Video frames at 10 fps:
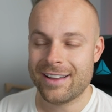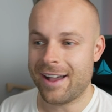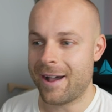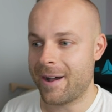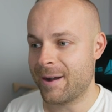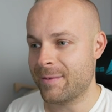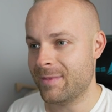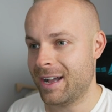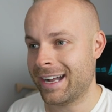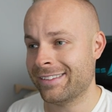and
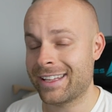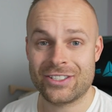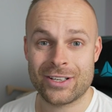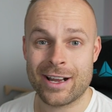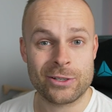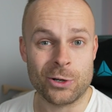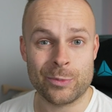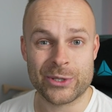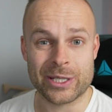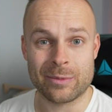they started
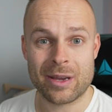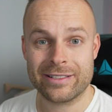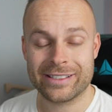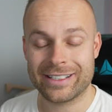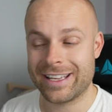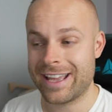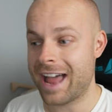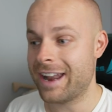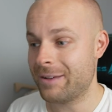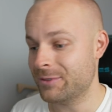corpsing, basically,
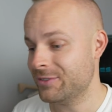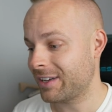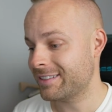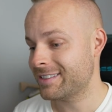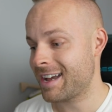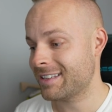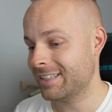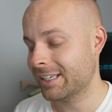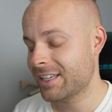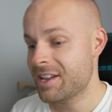and it was
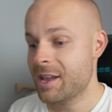fantastic.